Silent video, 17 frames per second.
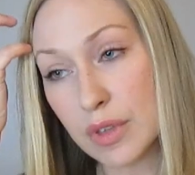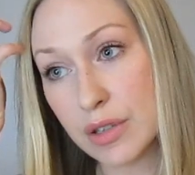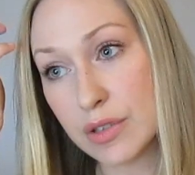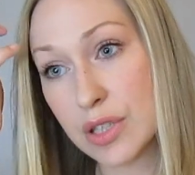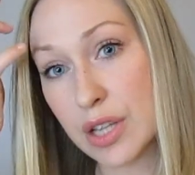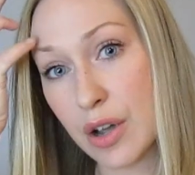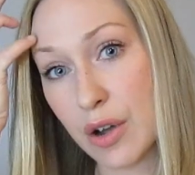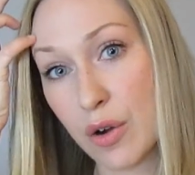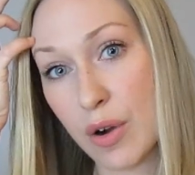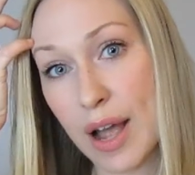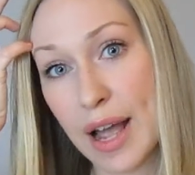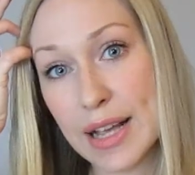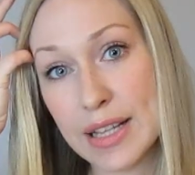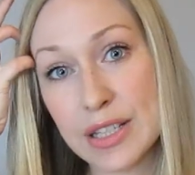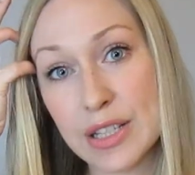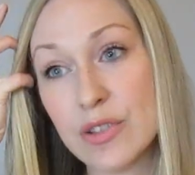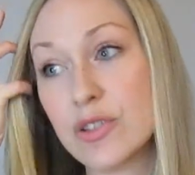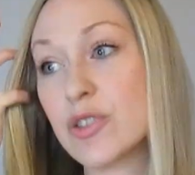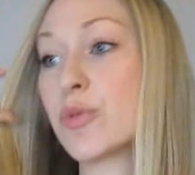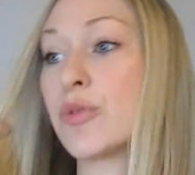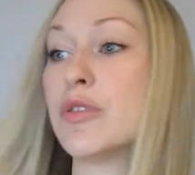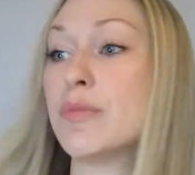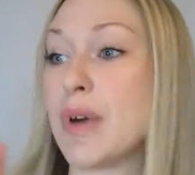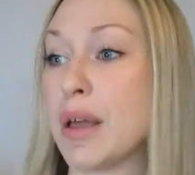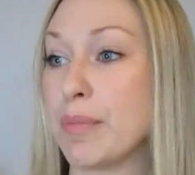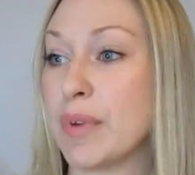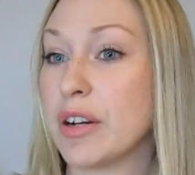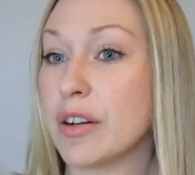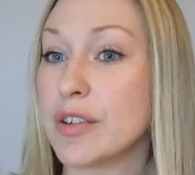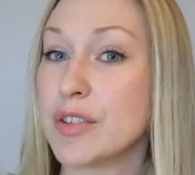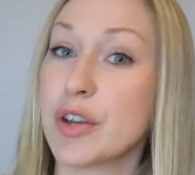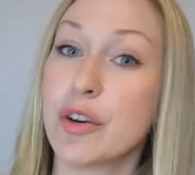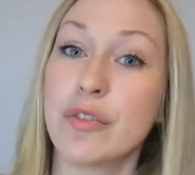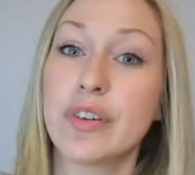So as usual, my
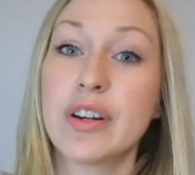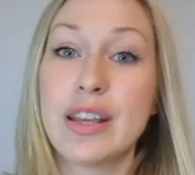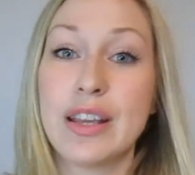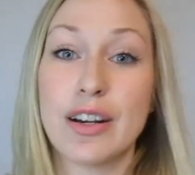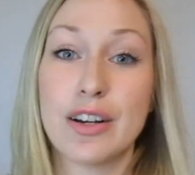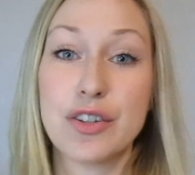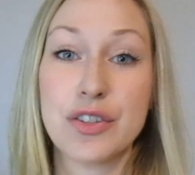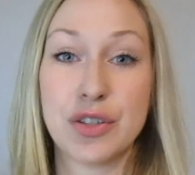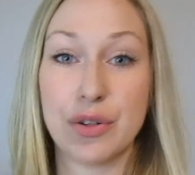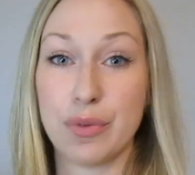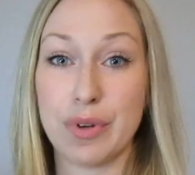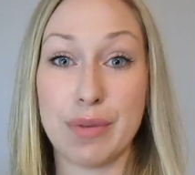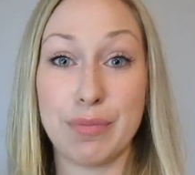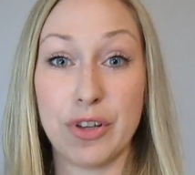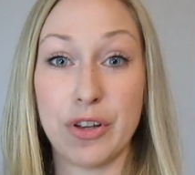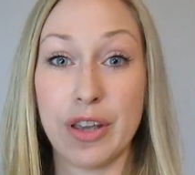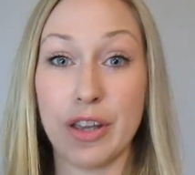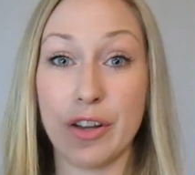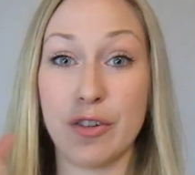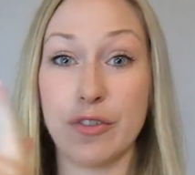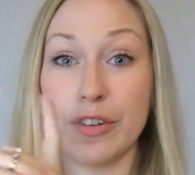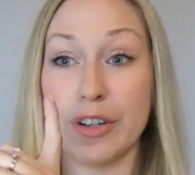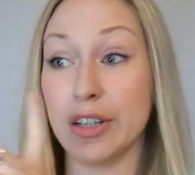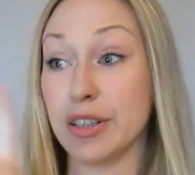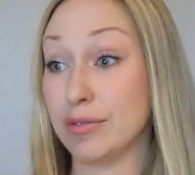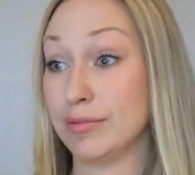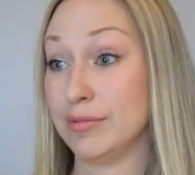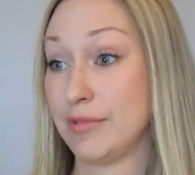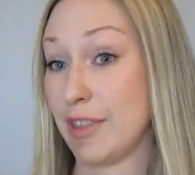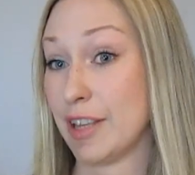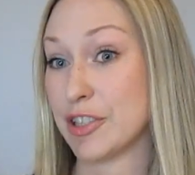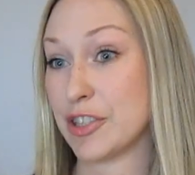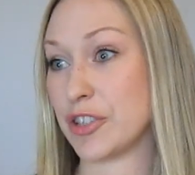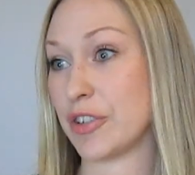mirror's over here, so when I'm looking over
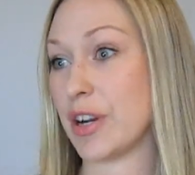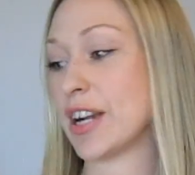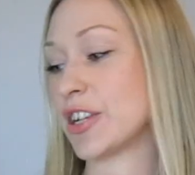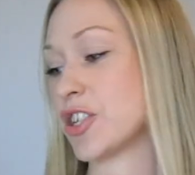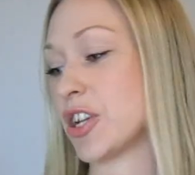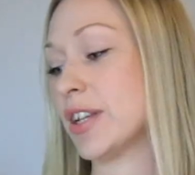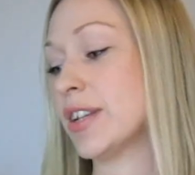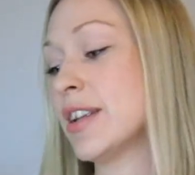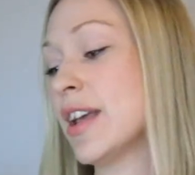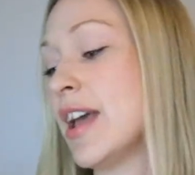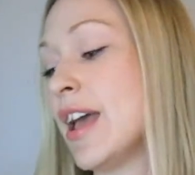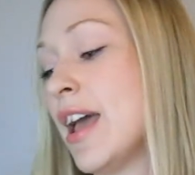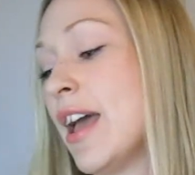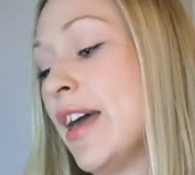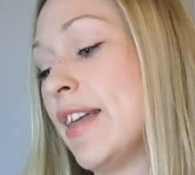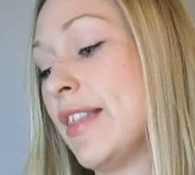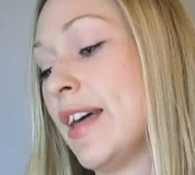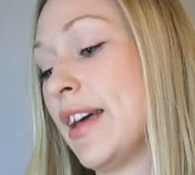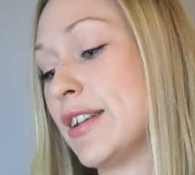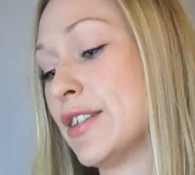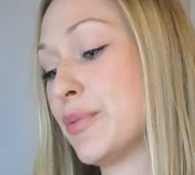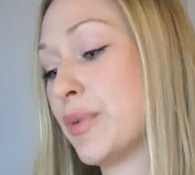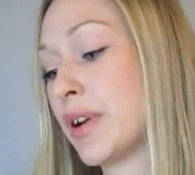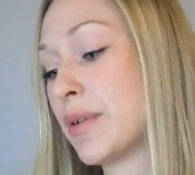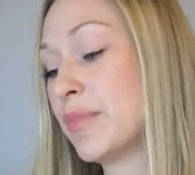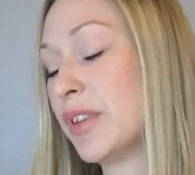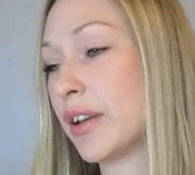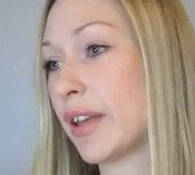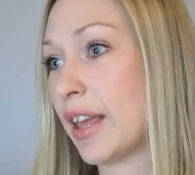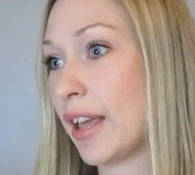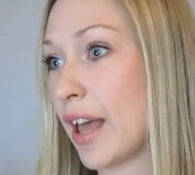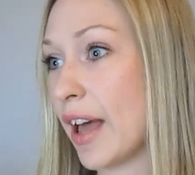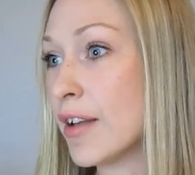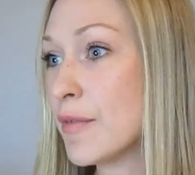this direction, that is what I'm
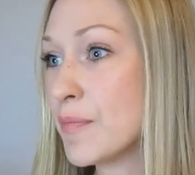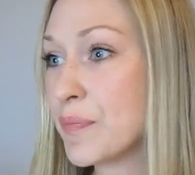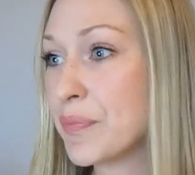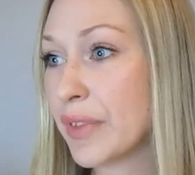looking at.